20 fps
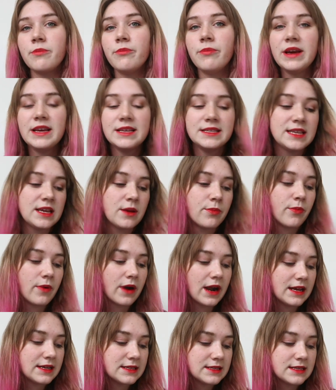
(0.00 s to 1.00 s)
basic
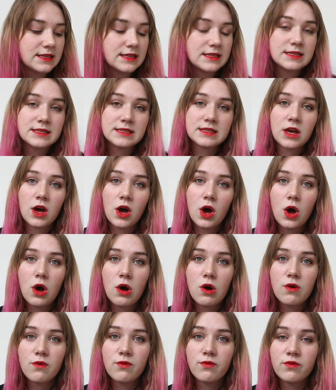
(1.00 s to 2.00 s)
prices
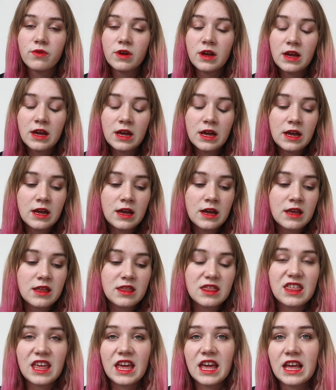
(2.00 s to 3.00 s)
of
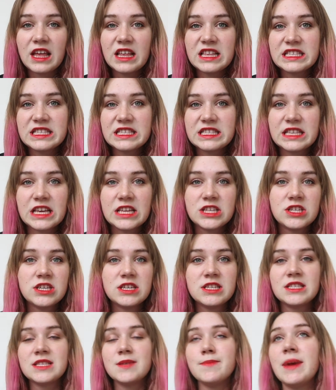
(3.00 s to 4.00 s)
things such
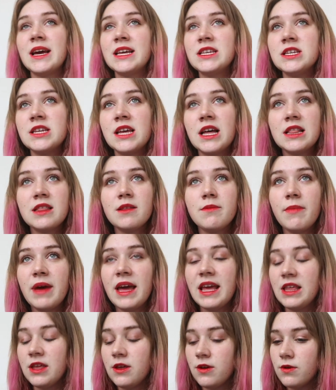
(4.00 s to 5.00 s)
as McDonald's
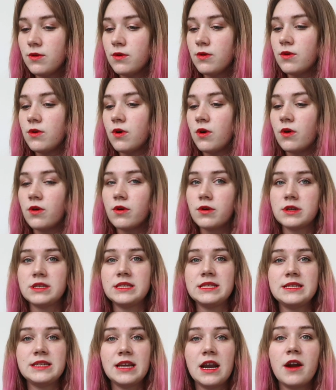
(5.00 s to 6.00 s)
menu or
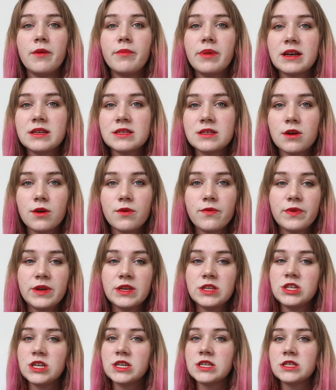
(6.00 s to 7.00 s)
Starbucks
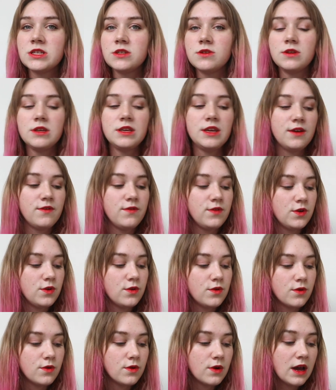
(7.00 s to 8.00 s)
coffee just to give
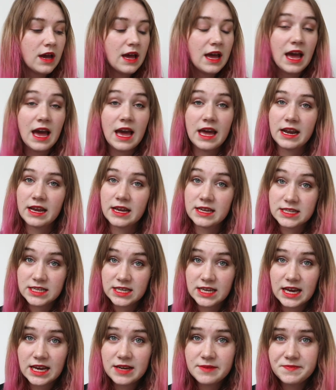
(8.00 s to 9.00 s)
you an
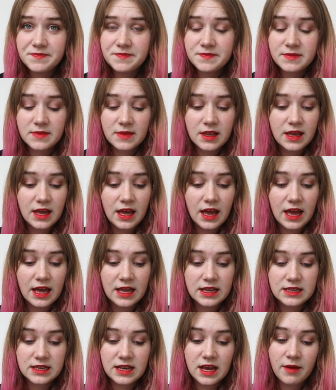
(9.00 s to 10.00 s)
idea.
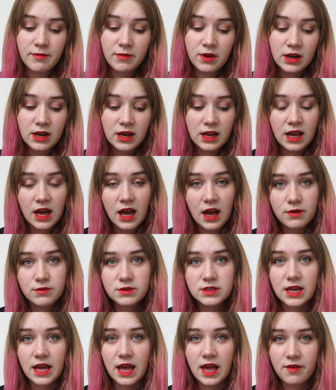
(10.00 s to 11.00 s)
And I'm gonna
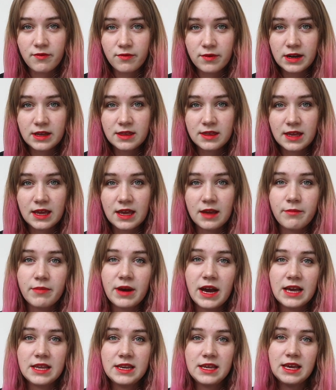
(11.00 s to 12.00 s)
count everything
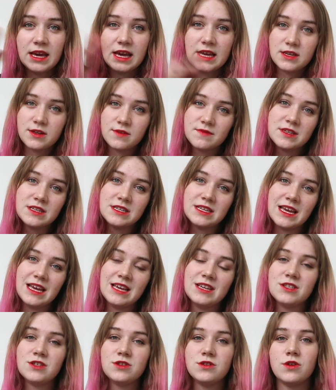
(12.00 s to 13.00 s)
by the end of the
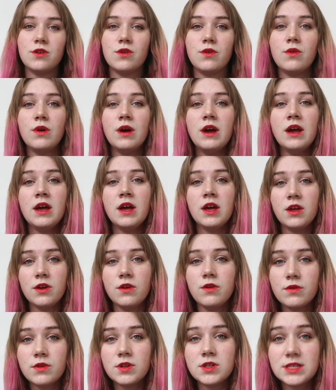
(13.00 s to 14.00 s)
day so
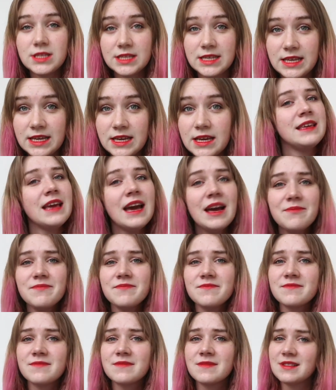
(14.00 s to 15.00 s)
you'll see. Yeah,
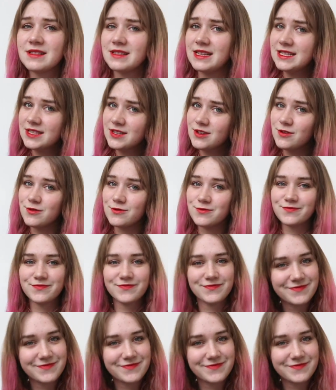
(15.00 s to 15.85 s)
let's go.